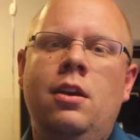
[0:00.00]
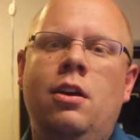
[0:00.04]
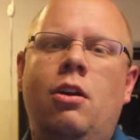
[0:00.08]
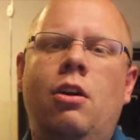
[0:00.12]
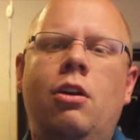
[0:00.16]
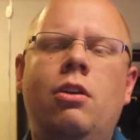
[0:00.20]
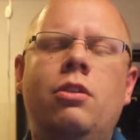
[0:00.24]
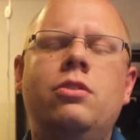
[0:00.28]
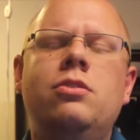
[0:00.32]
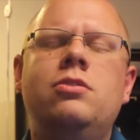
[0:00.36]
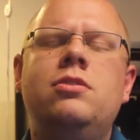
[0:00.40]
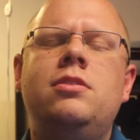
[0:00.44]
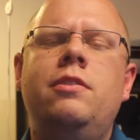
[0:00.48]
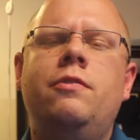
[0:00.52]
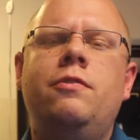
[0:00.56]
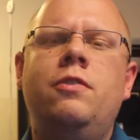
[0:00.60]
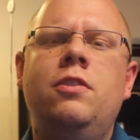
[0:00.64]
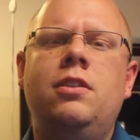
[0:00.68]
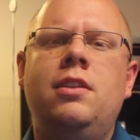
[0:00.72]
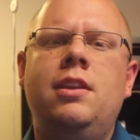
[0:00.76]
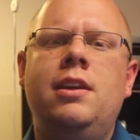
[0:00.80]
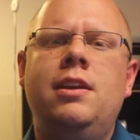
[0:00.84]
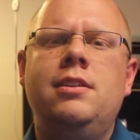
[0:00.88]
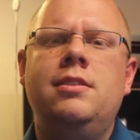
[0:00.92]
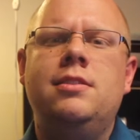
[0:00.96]
All those
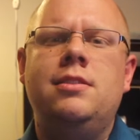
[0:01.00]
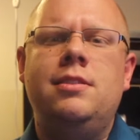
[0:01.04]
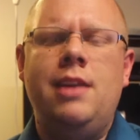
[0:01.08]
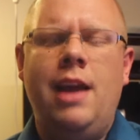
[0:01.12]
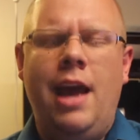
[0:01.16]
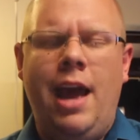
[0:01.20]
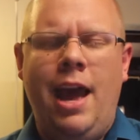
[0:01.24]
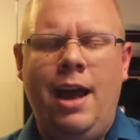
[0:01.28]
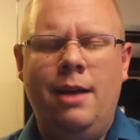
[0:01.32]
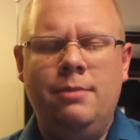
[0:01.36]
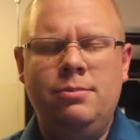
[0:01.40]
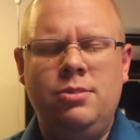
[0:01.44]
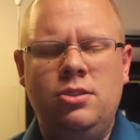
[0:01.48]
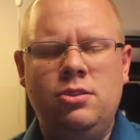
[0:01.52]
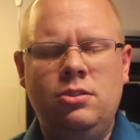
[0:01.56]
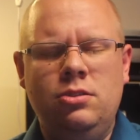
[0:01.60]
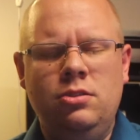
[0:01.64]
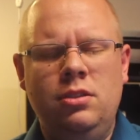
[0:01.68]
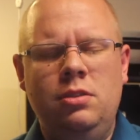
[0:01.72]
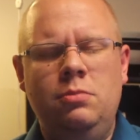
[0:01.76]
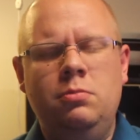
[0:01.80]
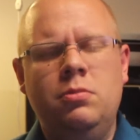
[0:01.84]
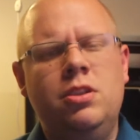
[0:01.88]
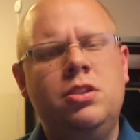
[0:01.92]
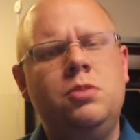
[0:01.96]
different things
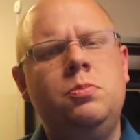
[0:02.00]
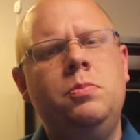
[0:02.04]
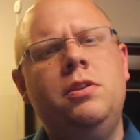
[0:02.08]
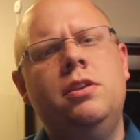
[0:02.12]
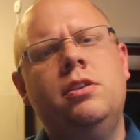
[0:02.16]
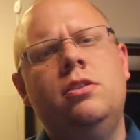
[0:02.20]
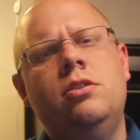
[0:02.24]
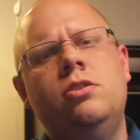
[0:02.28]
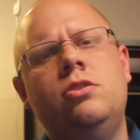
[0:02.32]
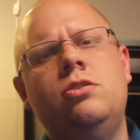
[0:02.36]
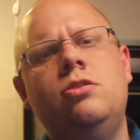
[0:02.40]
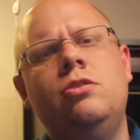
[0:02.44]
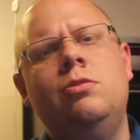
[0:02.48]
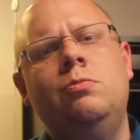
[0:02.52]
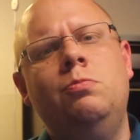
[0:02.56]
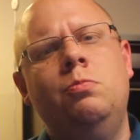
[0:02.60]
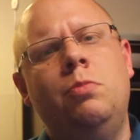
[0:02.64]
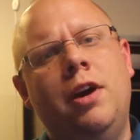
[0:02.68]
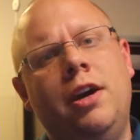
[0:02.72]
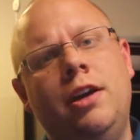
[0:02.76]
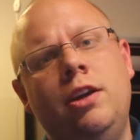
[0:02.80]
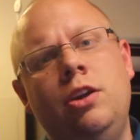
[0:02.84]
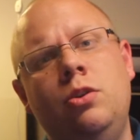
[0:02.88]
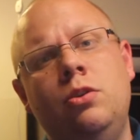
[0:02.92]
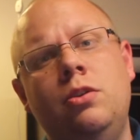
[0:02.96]
absolutely must be understood
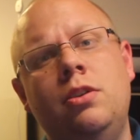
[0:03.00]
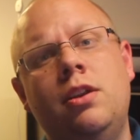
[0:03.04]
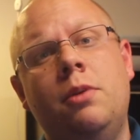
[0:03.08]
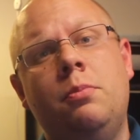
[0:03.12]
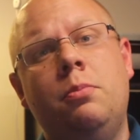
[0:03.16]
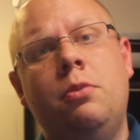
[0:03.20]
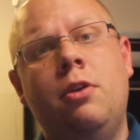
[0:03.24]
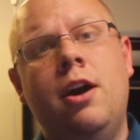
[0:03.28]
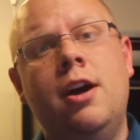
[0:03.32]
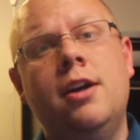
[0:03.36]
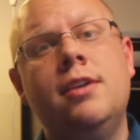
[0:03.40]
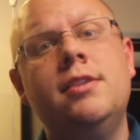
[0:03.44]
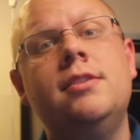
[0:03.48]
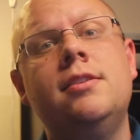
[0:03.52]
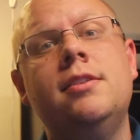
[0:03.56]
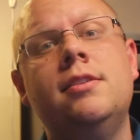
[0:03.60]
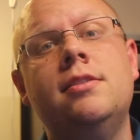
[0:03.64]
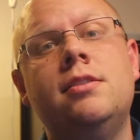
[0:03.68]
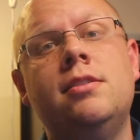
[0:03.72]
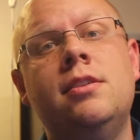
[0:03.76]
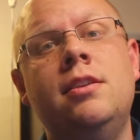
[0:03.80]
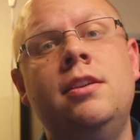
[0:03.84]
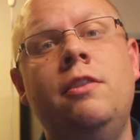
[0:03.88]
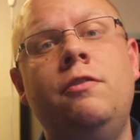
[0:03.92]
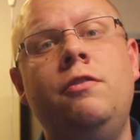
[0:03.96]
by you in that
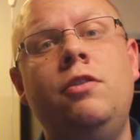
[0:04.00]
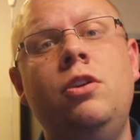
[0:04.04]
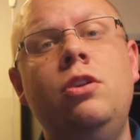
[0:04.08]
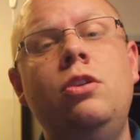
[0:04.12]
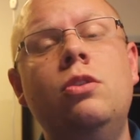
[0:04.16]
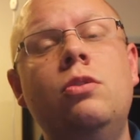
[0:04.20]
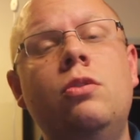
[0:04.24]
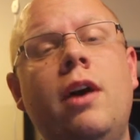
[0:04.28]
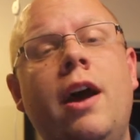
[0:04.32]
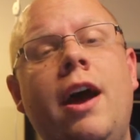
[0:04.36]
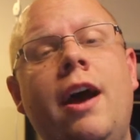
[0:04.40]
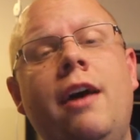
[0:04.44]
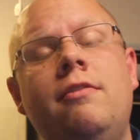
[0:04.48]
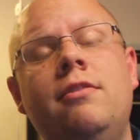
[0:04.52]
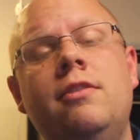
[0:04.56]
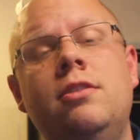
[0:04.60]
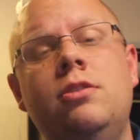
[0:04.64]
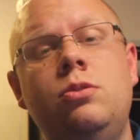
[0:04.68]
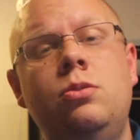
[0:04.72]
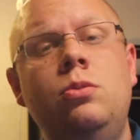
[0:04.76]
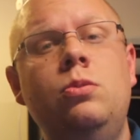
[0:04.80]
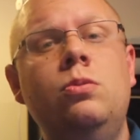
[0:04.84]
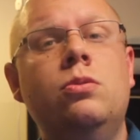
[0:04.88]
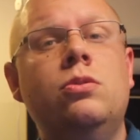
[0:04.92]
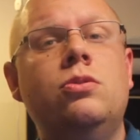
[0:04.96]
process. And if you don't have the
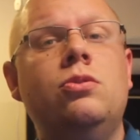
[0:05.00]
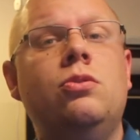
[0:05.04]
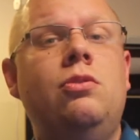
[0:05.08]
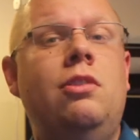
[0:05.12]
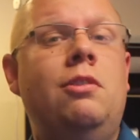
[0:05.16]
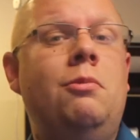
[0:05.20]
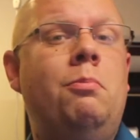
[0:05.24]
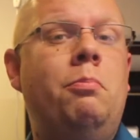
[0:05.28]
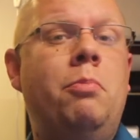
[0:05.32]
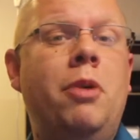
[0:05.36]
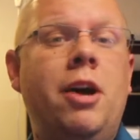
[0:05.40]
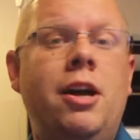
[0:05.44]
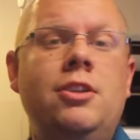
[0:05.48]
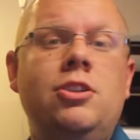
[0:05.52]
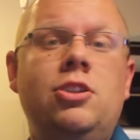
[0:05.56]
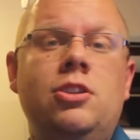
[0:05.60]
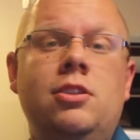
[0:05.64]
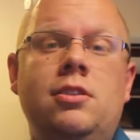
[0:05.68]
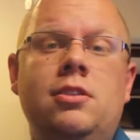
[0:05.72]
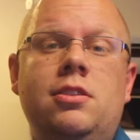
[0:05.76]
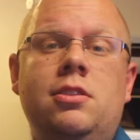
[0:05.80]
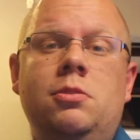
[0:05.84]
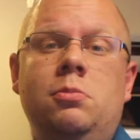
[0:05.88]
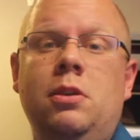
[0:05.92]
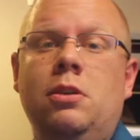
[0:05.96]
tools or the
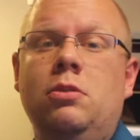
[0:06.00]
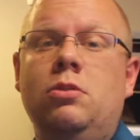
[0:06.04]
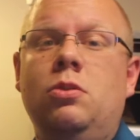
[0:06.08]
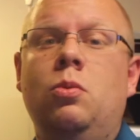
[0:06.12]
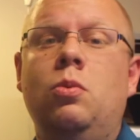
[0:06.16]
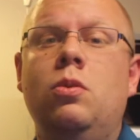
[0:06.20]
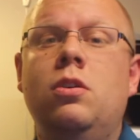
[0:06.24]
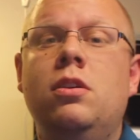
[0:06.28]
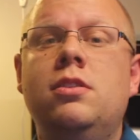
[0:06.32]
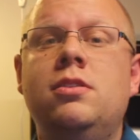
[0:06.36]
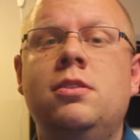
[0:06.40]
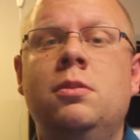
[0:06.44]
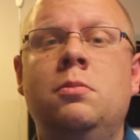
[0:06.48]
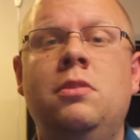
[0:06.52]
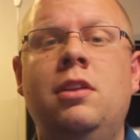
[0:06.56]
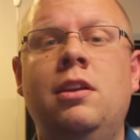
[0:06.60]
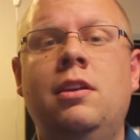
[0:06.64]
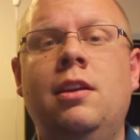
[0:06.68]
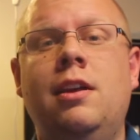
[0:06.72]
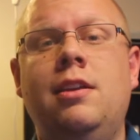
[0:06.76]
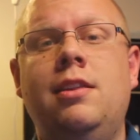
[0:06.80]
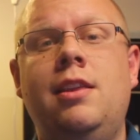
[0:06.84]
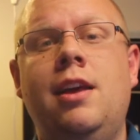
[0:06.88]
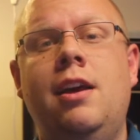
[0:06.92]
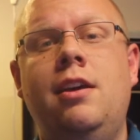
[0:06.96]
budget to be able to work something
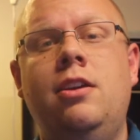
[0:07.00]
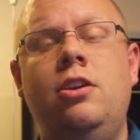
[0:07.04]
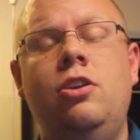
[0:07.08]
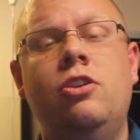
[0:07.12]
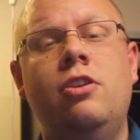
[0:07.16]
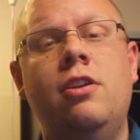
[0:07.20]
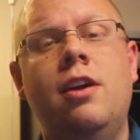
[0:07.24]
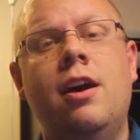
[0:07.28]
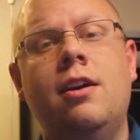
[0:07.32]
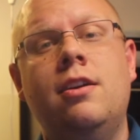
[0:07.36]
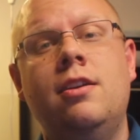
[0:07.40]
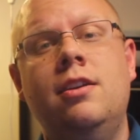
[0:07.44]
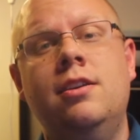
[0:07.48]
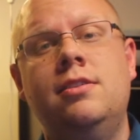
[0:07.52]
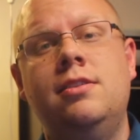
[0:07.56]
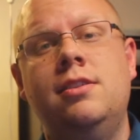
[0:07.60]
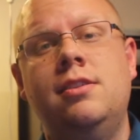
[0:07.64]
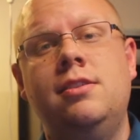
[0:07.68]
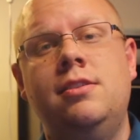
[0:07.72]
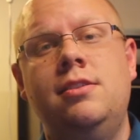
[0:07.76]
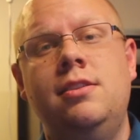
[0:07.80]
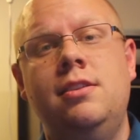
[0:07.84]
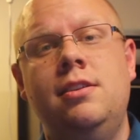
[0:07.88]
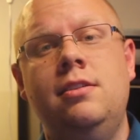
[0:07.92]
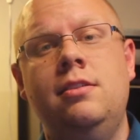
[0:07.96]
like that, you're not going to
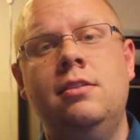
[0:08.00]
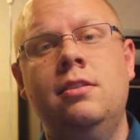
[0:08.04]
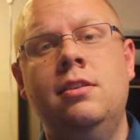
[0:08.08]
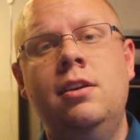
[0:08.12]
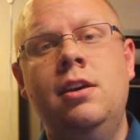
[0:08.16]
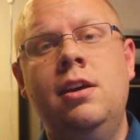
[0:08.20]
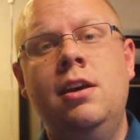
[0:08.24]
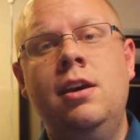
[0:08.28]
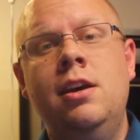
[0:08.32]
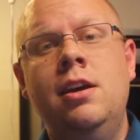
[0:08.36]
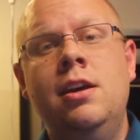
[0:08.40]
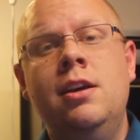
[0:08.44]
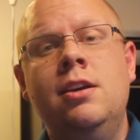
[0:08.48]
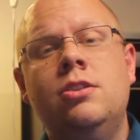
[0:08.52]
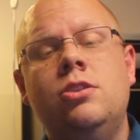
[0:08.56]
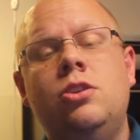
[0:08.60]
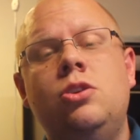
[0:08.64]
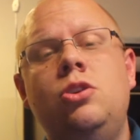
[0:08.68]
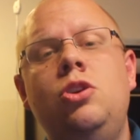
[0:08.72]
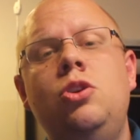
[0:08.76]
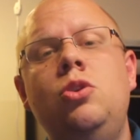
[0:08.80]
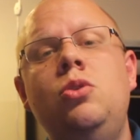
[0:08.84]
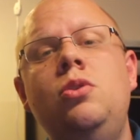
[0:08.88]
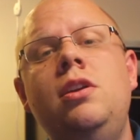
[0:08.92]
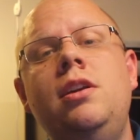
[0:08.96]
succeed.
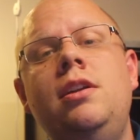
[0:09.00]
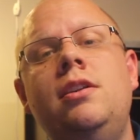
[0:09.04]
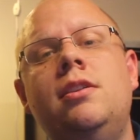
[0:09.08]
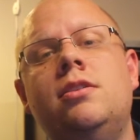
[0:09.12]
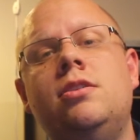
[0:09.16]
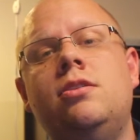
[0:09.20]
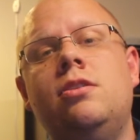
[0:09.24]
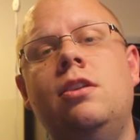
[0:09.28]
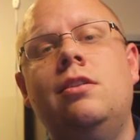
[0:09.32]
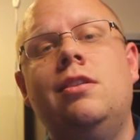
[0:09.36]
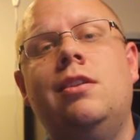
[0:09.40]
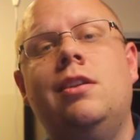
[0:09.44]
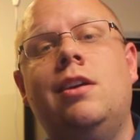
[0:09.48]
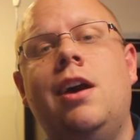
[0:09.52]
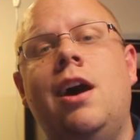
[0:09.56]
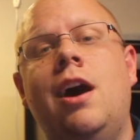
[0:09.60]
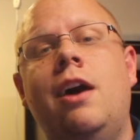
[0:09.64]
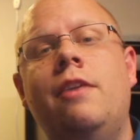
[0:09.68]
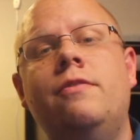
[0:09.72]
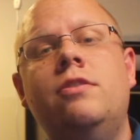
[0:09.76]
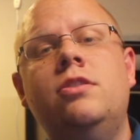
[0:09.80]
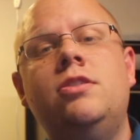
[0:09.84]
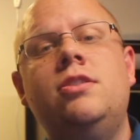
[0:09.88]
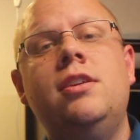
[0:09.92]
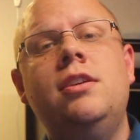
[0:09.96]
So you need to start the
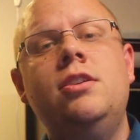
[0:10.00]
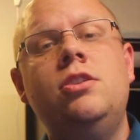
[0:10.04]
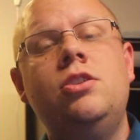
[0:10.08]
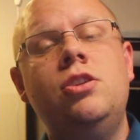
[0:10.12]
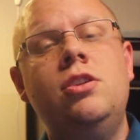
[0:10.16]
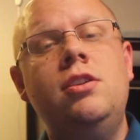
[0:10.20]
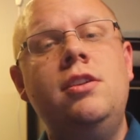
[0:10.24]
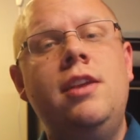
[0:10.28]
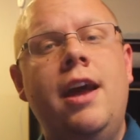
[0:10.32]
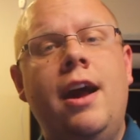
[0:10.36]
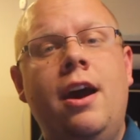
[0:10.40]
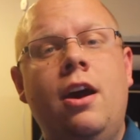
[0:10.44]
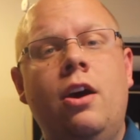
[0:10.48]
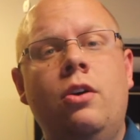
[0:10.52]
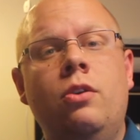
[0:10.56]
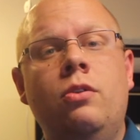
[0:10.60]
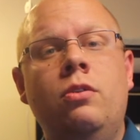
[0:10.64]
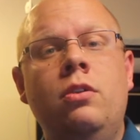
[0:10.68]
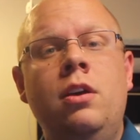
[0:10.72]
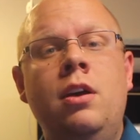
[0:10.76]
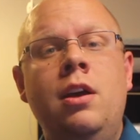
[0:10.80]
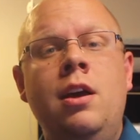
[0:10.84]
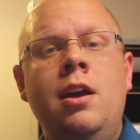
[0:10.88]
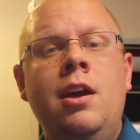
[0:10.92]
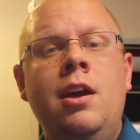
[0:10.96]
conversation now,